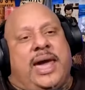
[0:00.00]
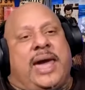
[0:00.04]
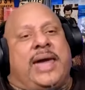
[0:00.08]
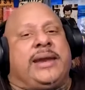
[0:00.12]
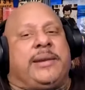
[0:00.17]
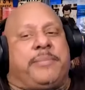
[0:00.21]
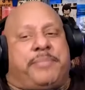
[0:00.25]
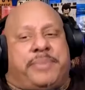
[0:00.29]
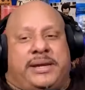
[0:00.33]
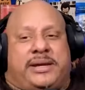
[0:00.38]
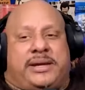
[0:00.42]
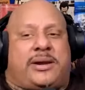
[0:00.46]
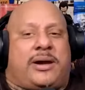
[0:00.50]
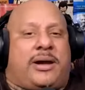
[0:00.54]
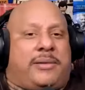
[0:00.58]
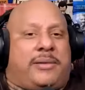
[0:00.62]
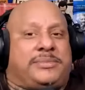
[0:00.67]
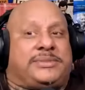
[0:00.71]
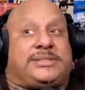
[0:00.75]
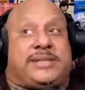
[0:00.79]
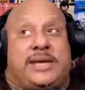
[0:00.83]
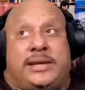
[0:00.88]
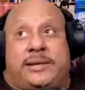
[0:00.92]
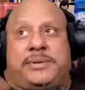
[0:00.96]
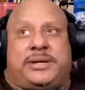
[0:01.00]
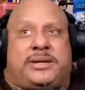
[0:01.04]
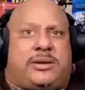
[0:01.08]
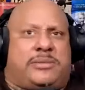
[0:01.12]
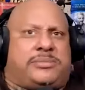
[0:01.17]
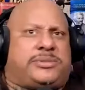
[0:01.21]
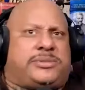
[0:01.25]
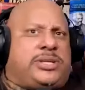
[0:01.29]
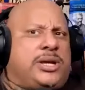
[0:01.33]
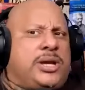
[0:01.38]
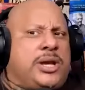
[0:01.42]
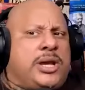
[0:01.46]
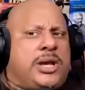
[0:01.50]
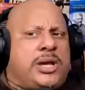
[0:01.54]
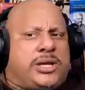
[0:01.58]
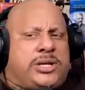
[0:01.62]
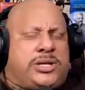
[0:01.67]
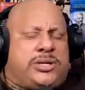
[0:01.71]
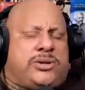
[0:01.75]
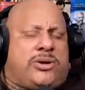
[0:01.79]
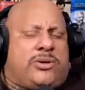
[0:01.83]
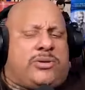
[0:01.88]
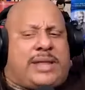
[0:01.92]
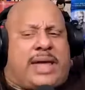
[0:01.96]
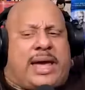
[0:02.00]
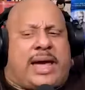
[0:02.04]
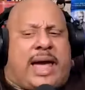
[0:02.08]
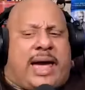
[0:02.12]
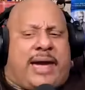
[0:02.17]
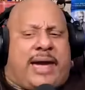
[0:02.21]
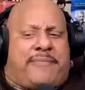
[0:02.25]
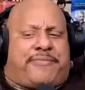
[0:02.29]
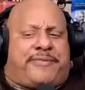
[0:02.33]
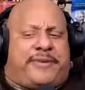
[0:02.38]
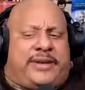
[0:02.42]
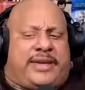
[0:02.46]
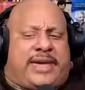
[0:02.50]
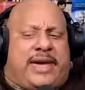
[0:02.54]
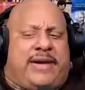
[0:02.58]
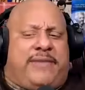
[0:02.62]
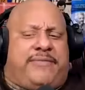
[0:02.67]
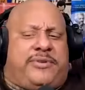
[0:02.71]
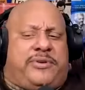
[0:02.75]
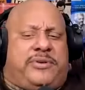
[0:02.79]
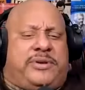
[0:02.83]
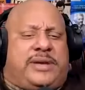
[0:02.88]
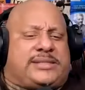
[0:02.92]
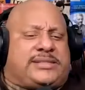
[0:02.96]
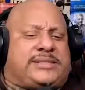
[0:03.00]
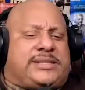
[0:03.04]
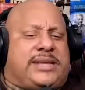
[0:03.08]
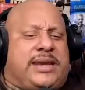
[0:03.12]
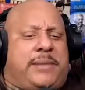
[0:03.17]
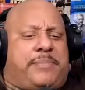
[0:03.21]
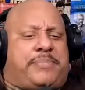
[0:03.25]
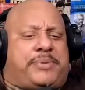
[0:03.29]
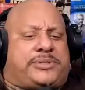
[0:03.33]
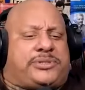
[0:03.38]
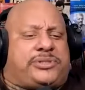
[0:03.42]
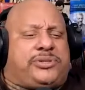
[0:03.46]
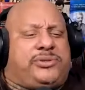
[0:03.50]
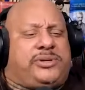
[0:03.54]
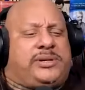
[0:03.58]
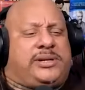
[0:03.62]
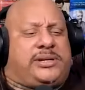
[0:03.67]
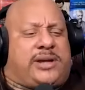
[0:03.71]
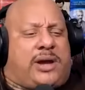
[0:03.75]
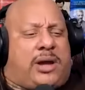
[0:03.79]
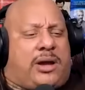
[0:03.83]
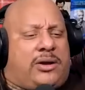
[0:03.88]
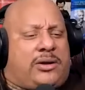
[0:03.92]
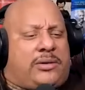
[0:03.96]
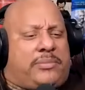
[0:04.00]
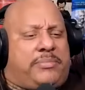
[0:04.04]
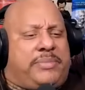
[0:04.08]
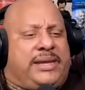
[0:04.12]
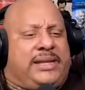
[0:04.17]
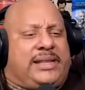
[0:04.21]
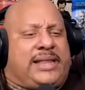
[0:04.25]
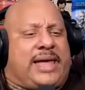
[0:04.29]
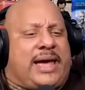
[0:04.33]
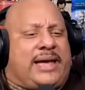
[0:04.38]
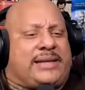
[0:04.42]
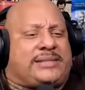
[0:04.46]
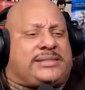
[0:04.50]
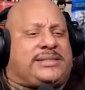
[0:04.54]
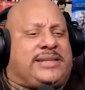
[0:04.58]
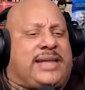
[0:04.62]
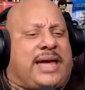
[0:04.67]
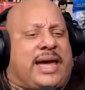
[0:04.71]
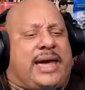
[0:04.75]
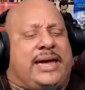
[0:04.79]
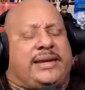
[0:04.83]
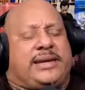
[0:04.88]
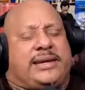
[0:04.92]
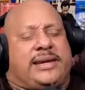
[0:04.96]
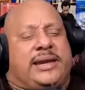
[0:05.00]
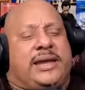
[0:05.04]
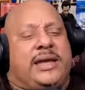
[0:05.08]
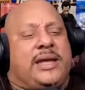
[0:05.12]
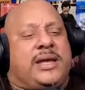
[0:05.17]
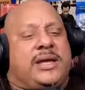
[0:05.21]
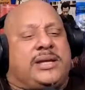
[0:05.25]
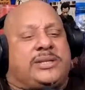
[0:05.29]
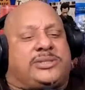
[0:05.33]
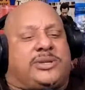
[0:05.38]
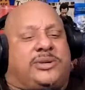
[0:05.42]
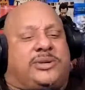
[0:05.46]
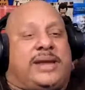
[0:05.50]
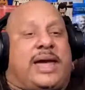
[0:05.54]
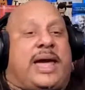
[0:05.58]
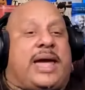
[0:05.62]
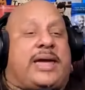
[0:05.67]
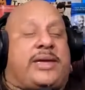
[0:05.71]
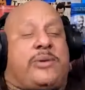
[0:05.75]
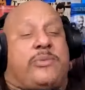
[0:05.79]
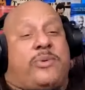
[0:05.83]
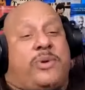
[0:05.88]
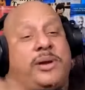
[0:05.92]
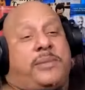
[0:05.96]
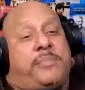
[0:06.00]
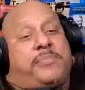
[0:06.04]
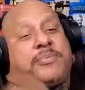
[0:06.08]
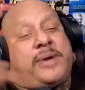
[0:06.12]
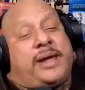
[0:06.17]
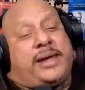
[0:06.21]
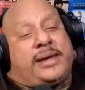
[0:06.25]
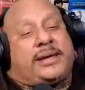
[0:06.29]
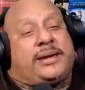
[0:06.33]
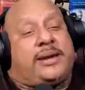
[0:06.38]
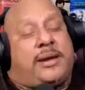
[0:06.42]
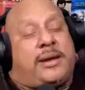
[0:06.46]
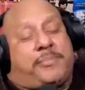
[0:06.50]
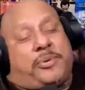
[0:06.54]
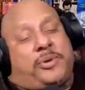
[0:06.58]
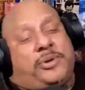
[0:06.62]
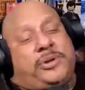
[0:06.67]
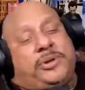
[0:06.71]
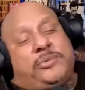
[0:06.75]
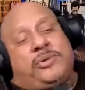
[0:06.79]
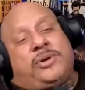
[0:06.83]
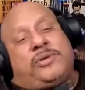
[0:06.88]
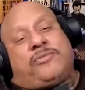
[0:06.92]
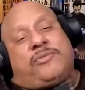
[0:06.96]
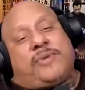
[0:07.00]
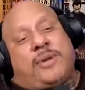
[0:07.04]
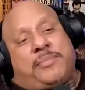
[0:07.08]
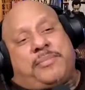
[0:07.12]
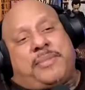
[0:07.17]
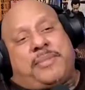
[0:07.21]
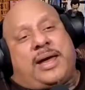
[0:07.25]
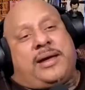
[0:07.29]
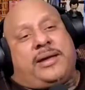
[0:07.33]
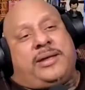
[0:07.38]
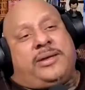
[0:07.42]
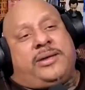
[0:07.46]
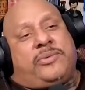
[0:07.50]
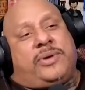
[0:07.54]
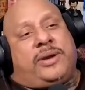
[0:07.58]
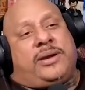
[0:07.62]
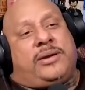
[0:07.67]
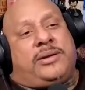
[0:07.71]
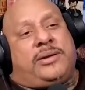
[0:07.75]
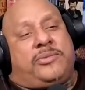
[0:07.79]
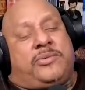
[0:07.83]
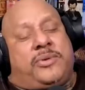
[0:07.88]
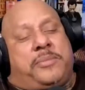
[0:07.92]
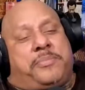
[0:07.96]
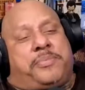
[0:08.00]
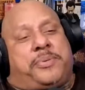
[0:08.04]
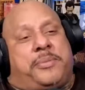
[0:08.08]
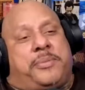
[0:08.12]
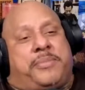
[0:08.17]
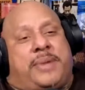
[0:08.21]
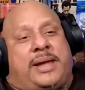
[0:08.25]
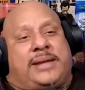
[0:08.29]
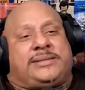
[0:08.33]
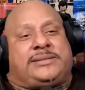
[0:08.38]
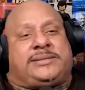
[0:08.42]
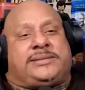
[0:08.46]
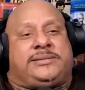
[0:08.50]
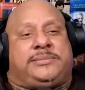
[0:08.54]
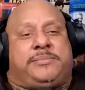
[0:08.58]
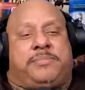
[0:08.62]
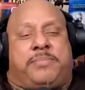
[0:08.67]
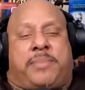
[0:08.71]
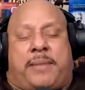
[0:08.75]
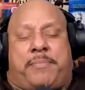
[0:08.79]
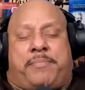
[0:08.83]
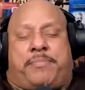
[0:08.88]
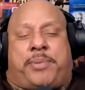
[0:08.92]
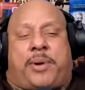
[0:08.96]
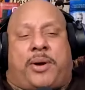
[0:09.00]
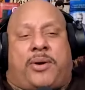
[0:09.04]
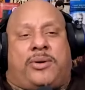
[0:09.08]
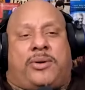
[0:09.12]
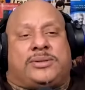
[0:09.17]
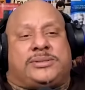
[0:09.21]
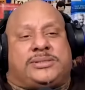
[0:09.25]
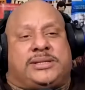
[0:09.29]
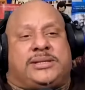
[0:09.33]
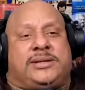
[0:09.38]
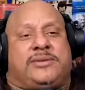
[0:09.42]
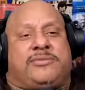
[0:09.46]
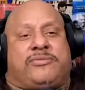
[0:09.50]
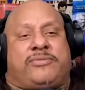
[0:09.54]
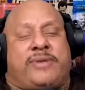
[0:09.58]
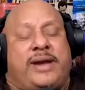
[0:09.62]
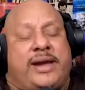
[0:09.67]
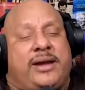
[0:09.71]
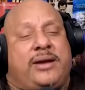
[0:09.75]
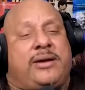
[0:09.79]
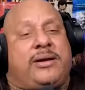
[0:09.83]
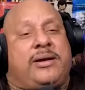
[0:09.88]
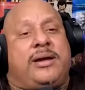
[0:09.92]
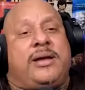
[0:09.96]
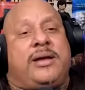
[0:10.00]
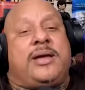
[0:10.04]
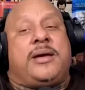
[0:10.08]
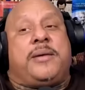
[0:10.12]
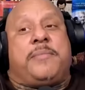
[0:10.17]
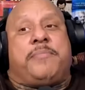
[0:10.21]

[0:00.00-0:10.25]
and it becomes then it becomes you know like i forgave you yesterday but you didn't hug me last night and so now you want to break it up or you want to rub my you want you want to put my my balls in a wringer